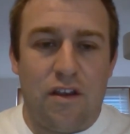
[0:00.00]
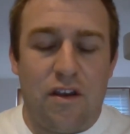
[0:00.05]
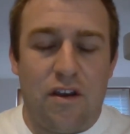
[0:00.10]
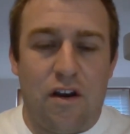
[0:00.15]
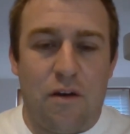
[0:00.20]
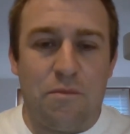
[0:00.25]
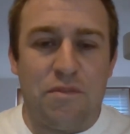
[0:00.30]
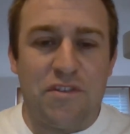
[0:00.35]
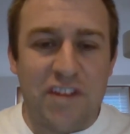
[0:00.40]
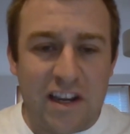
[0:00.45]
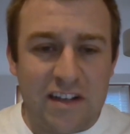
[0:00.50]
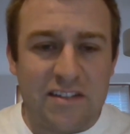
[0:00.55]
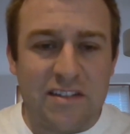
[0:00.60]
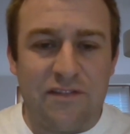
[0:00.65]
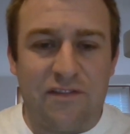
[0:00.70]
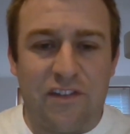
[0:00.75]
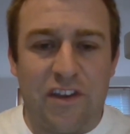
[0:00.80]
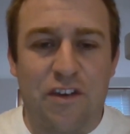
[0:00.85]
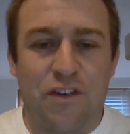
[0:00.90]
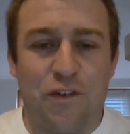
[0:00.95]

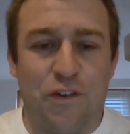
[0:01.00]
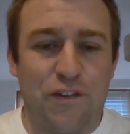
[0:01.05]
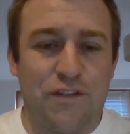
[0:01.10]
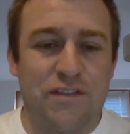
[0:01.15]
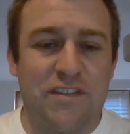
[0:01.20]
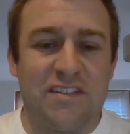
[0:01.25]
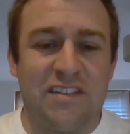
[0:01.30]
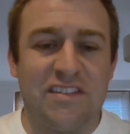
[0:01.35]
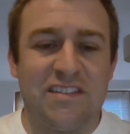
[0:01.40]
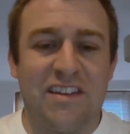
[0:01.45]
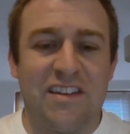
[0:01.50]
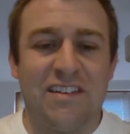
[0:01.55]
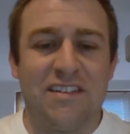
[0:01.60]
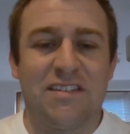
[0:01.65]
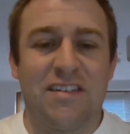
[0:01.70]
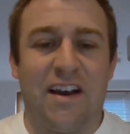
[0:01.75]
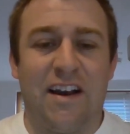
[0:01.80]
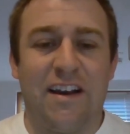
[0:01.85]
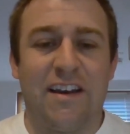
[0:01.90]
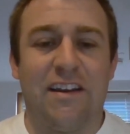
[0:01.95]
Objectively, of course, this is
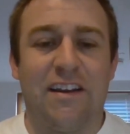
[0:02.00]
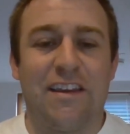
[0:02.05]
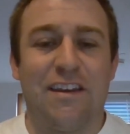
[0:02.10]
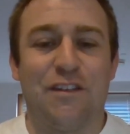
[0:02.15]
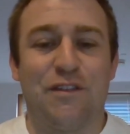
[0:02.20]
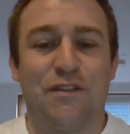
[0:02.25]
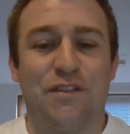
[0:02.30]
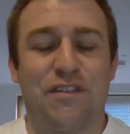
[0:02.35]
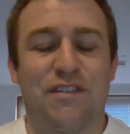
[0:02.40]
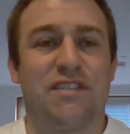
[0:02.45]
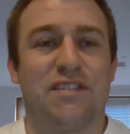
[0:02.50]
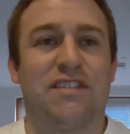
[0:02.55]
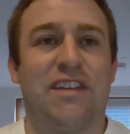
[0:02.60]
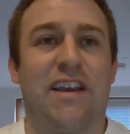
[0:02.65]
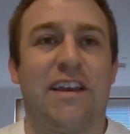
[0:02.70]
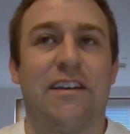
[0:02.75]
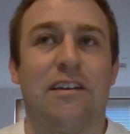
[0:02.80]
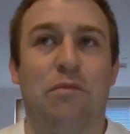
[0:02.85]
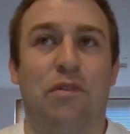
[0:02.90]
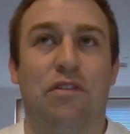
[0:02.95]
entirely
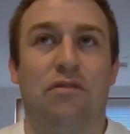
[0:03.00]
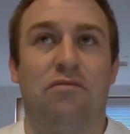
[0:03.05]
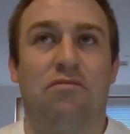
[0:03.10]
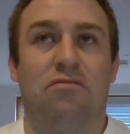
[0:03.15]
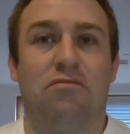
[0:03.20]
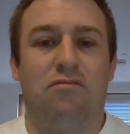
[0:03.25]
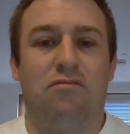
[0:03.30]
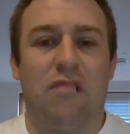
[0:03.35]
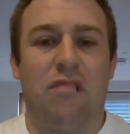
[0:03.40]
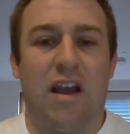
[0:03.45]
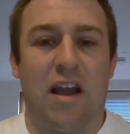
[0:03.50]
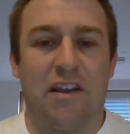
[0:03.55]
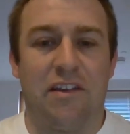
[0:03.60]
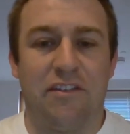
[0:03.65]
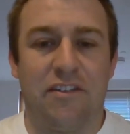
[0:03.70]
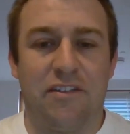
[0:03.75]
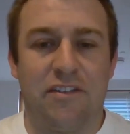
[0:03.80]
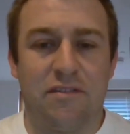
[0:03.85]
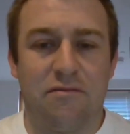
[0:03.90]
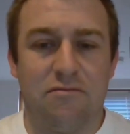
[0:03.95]
unsustainable
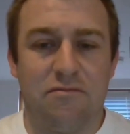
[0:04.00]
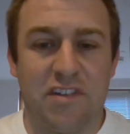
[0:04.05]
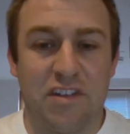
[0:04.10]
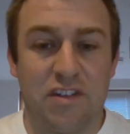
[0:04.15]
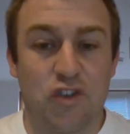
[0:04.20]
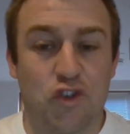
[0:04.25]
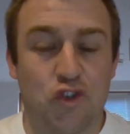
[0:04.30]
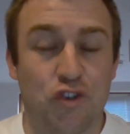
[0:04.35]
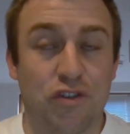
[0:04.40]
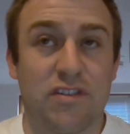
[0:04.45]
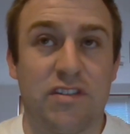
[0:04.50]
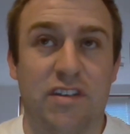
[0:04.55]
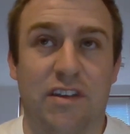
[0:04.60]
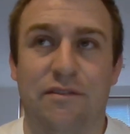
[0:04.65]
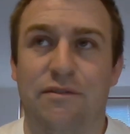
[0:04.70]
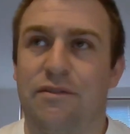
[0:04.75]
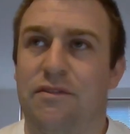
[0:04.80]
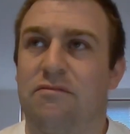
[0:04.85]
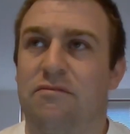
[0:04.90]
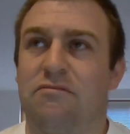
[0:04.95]
and
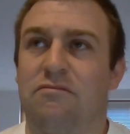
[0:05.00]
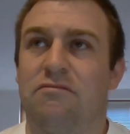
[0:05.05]
destructive,